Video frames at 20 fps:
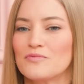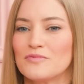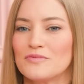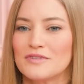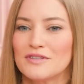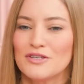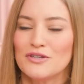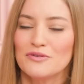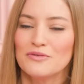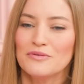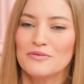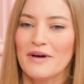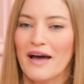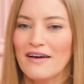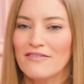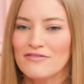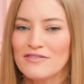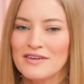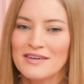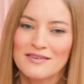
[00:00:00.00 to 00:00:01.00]
you
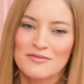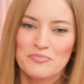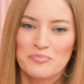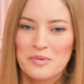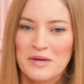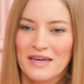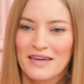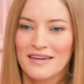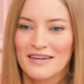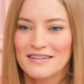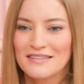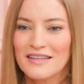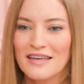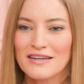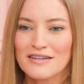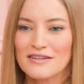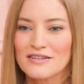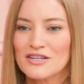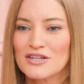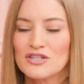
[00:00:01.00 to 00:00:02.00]
effing B,
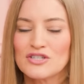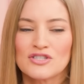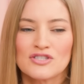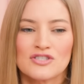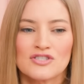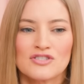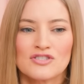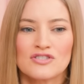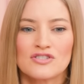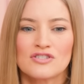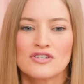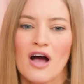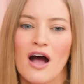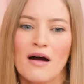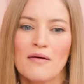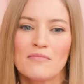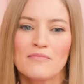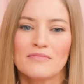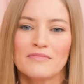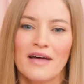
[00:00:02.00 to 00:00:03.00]
like,
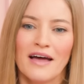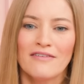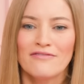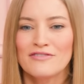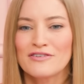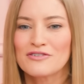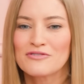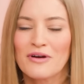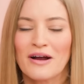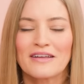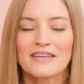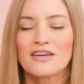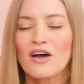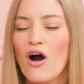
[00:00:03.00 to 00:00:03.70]
stop effing crying. Like,